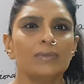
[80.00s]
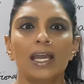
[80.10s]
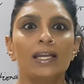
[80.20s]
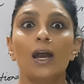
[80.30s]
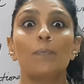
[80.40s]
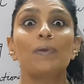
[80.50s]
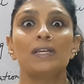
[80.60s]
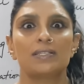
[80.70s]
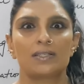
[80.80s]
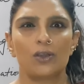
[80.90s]
inner
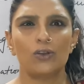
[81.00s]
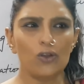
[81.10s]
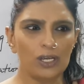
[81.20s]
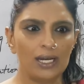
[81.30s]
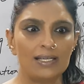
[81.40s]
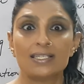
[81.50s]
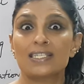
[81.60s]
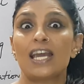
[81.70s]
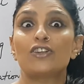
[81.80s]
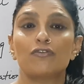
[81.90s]
peace, inner
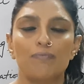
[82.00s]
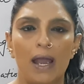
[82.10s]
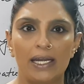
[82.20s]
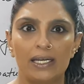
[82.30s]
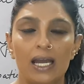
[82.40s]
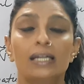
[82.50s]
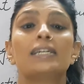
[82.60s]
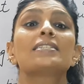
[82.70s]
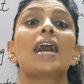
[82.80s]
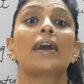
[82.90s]
state of mind,
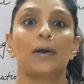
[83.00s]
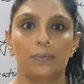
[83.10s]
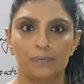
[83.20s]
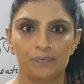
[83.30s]
desire.